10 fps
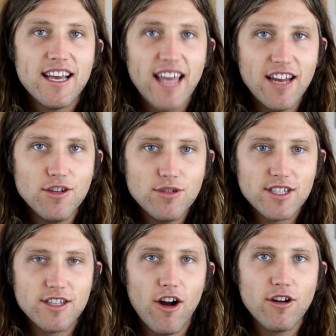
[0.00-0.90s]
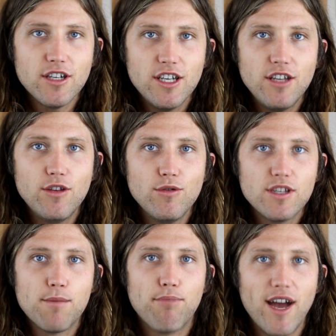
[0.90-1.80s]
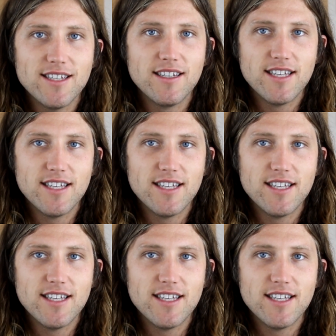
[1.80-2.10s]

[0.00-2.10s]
can you start to use the present